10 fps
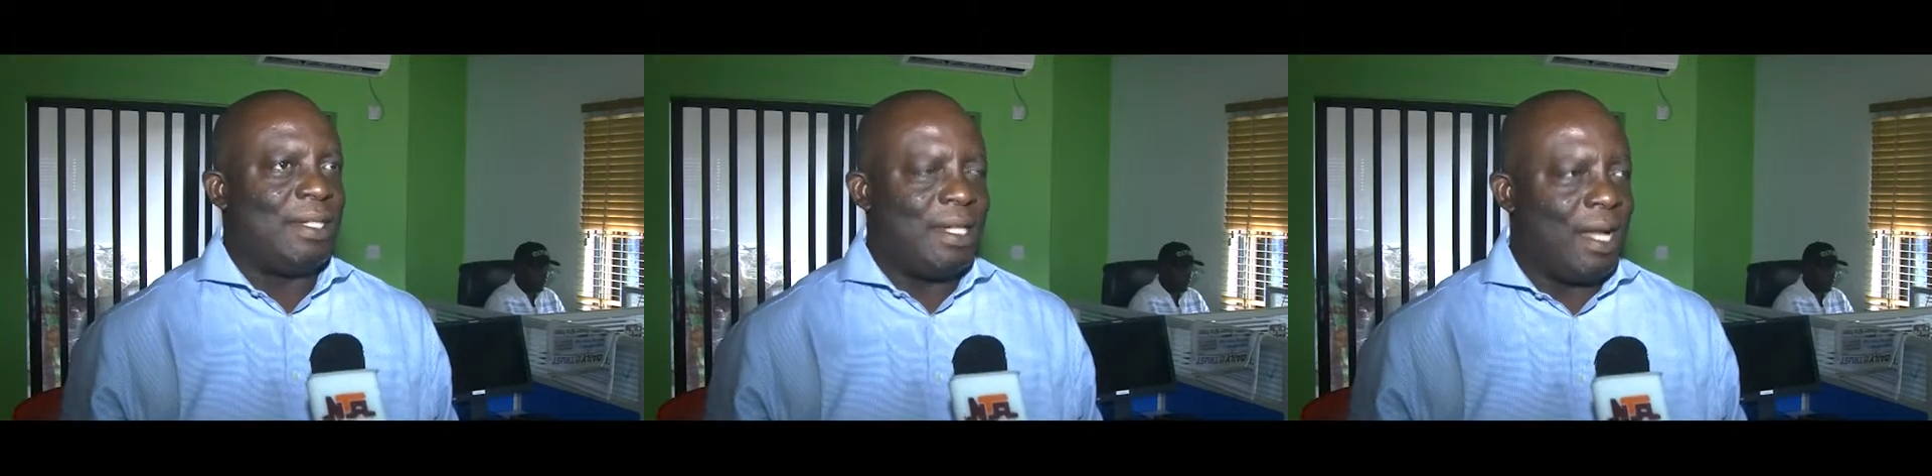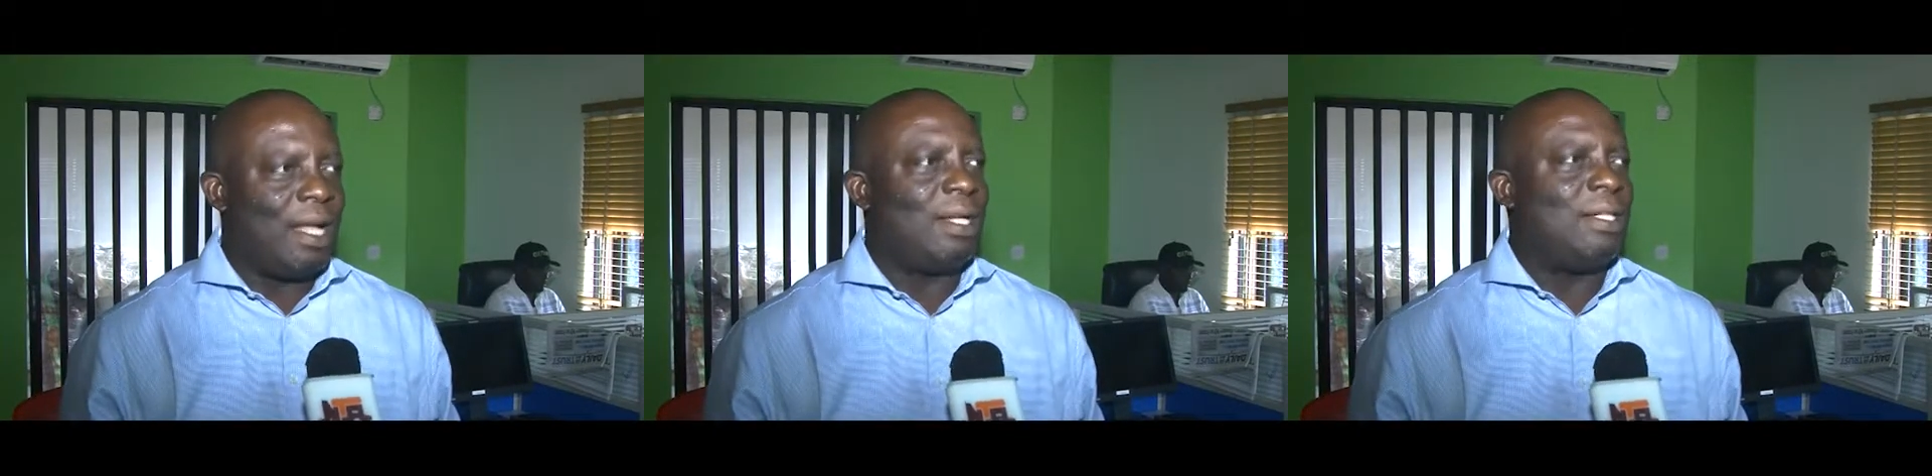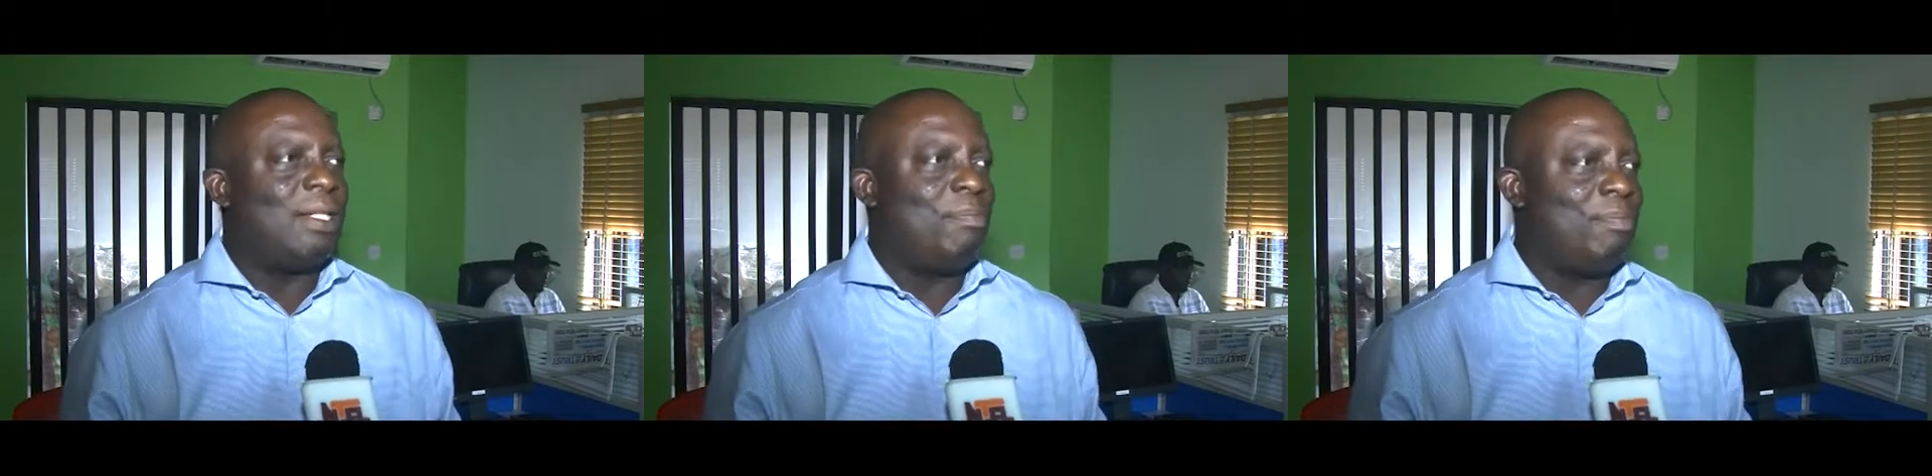yeah,
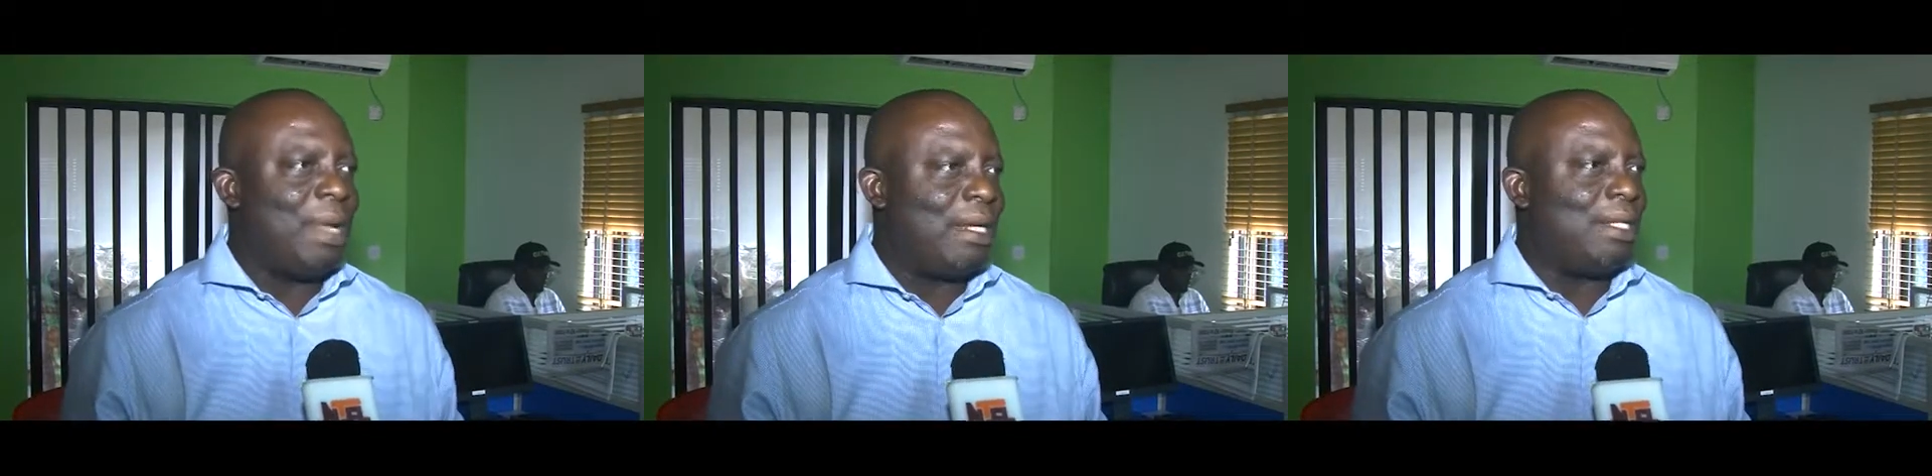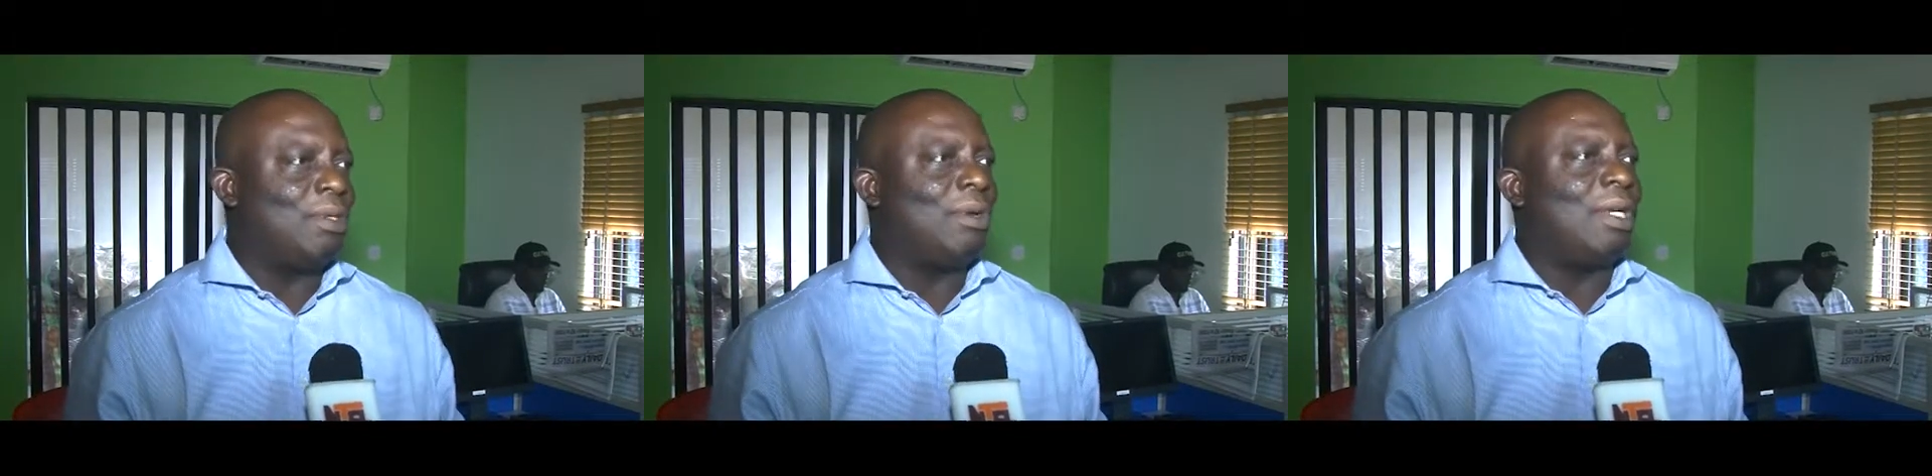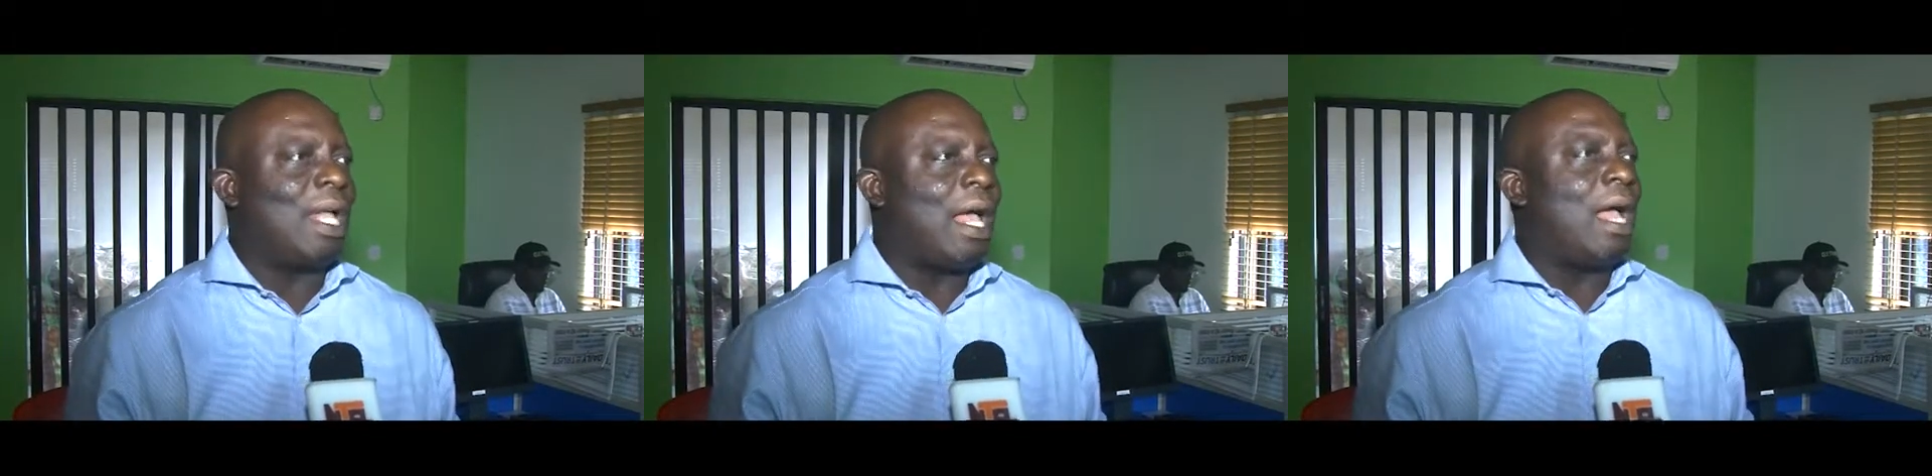depending on
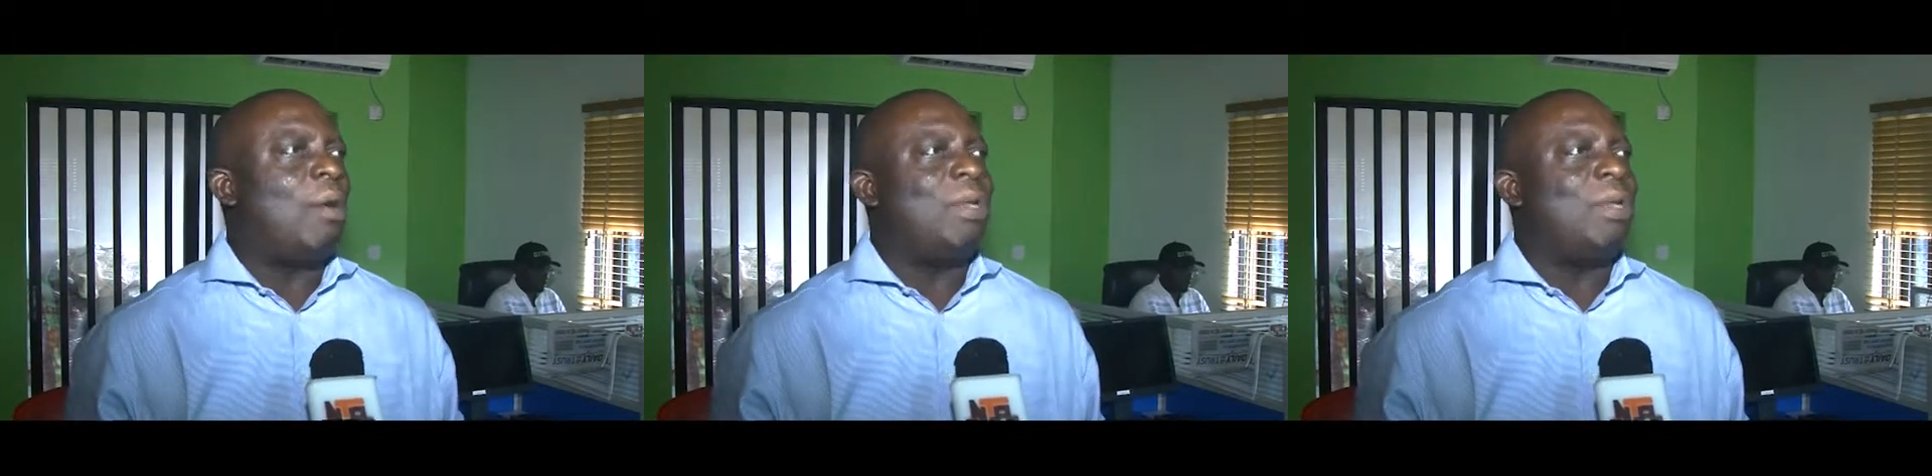how